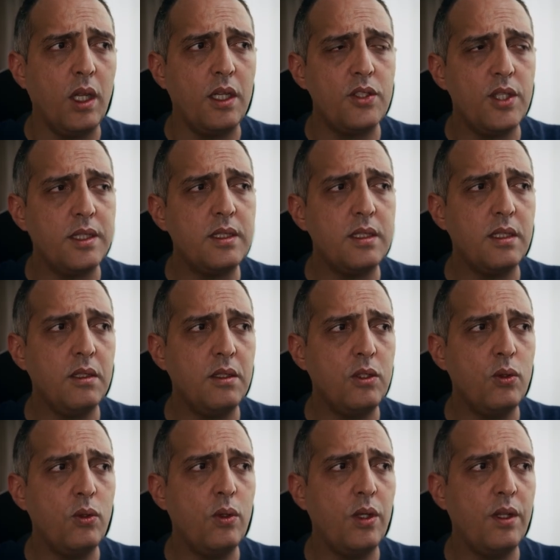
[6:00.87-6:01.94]
I just
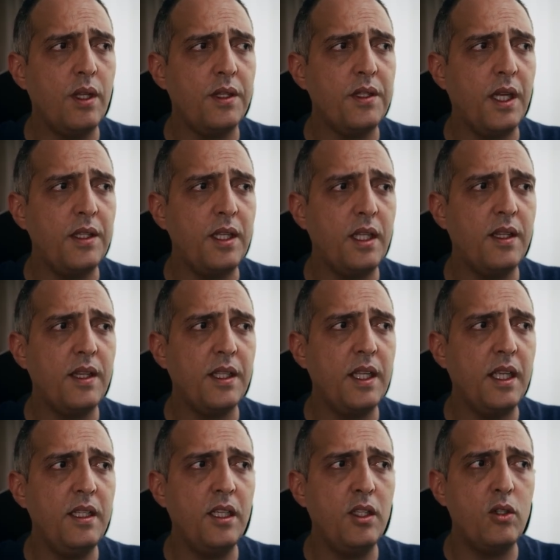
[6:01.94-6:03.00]
do the tunneling that
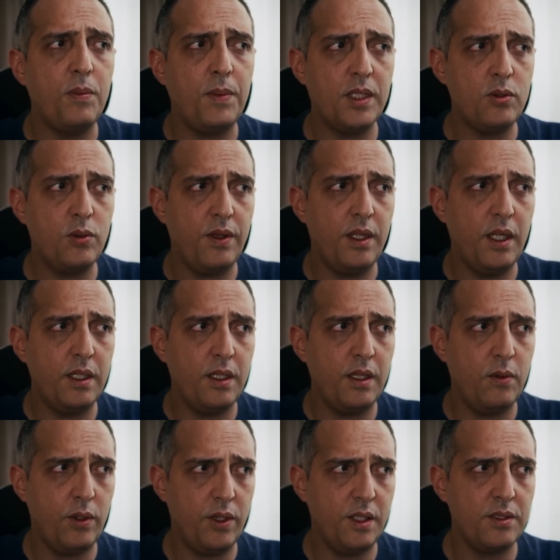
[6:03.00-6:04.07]
I need to pass with
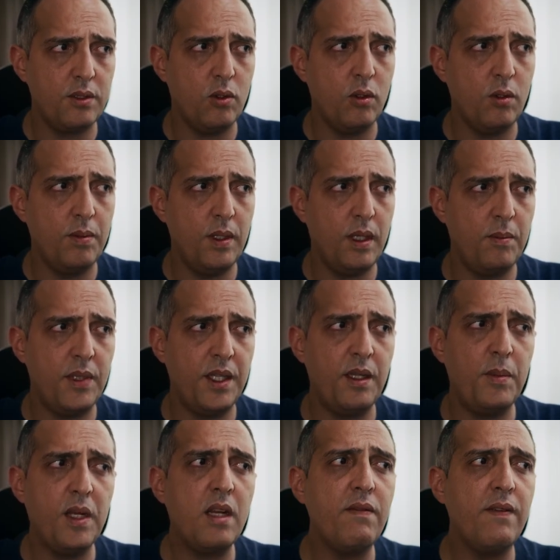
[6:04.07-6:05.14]
the scope. I'm not a
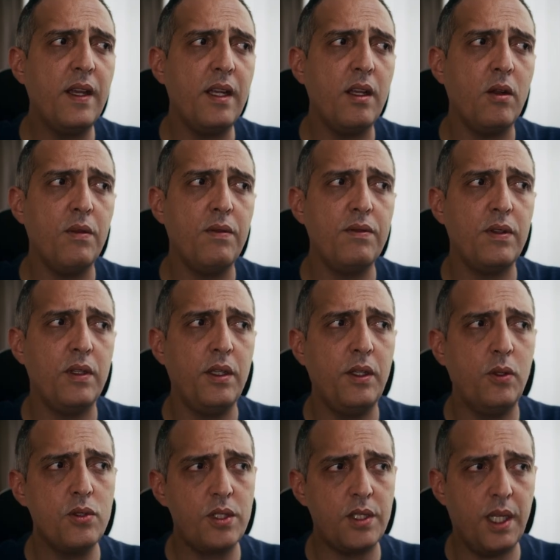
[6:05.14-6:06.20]
big fan of
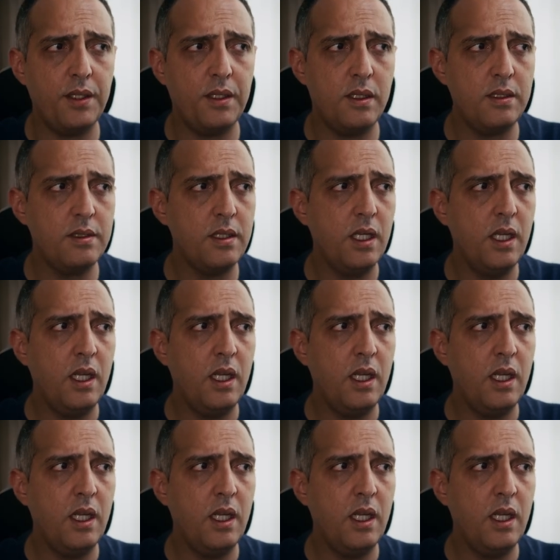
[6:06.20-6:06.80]
huge tunnels.